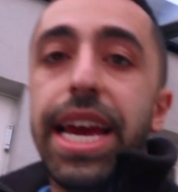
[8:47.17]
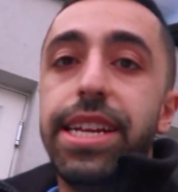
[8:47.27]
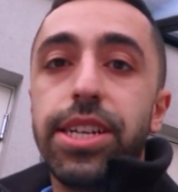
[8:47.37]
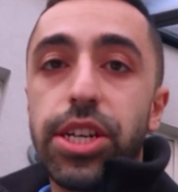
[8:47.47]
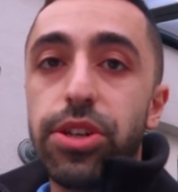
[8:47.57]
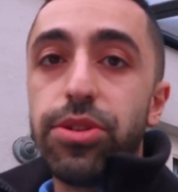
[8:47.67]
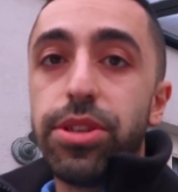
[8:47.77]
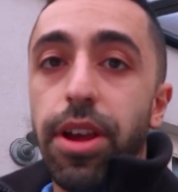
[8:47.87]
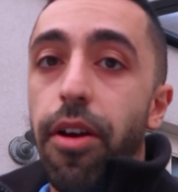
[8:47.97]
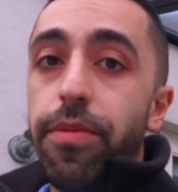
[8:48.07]
Canada Goose,
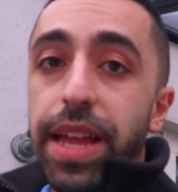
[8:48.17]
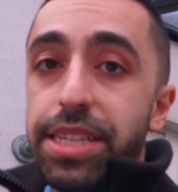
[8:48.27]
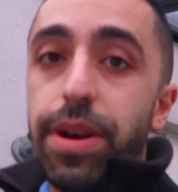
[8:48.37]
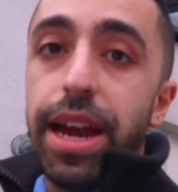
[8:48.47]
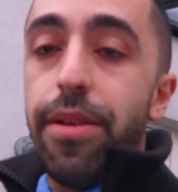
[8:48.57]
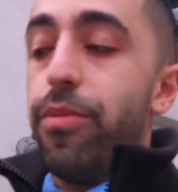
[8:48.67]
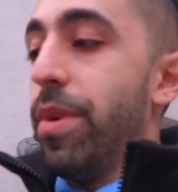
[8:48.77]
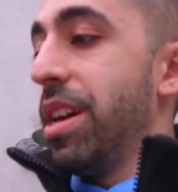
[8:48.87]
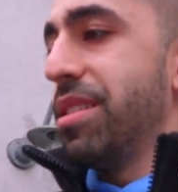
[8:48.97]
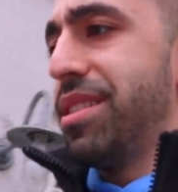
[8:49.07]
so that's why I'm
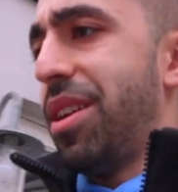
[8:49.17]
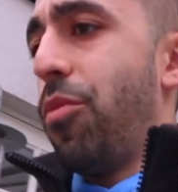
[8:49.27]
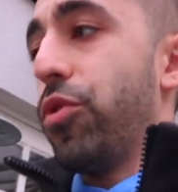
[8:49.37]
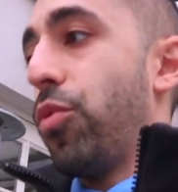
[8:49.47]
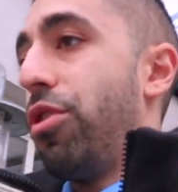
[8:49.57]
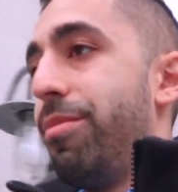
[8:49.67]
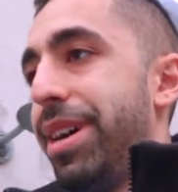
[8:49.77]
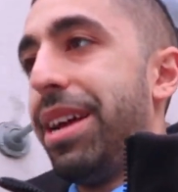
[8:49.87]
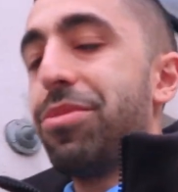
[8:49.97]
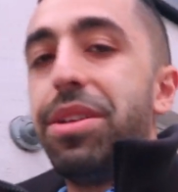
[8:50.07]
somewhat warm,
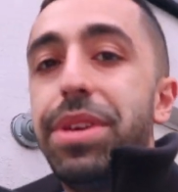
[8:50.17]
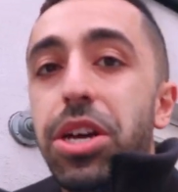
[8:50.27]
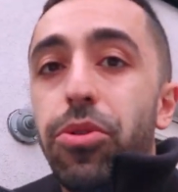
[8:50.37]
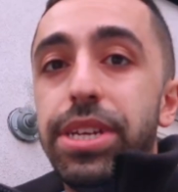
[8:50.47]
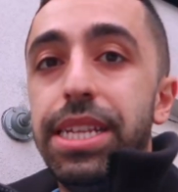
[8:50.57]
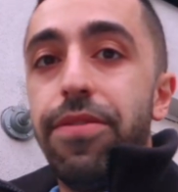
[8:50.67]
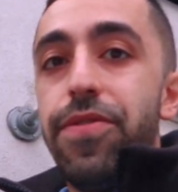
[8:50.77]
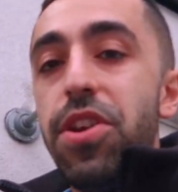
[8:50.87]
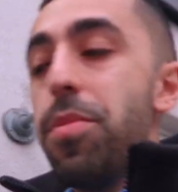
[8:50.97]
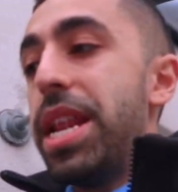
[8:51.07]
but I'm gonna be cold in a
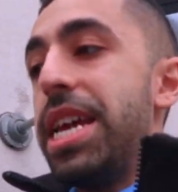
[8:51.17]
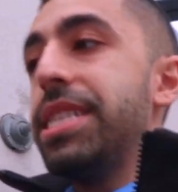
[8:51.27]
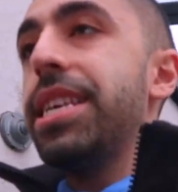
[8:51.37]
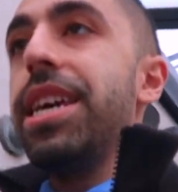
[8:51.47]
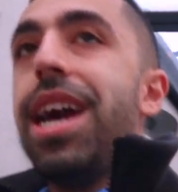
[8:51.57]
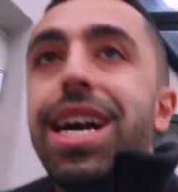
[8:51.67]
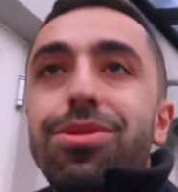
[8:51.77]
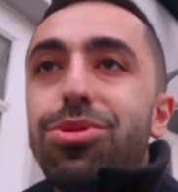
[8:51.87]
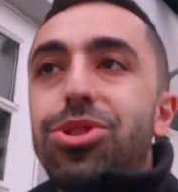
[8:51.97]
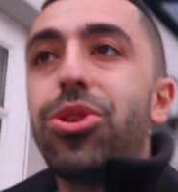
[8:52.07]
few minutes. I
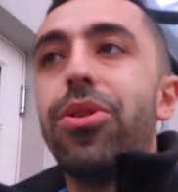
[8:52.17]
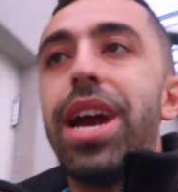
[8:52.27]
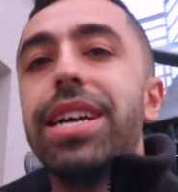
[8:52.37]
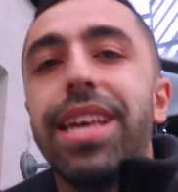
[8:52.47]
just want to show you guys.